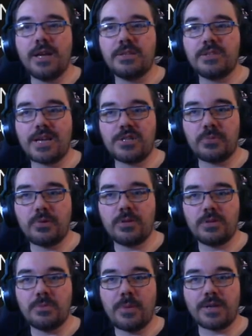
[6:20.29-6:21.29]
intangible.
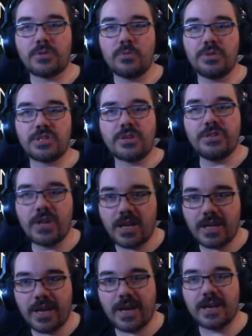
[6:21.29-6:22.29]
You might call this a null
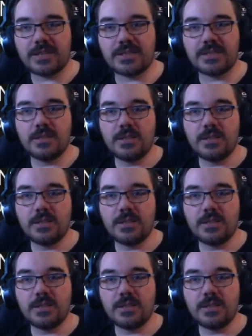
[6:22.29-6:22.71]
heart.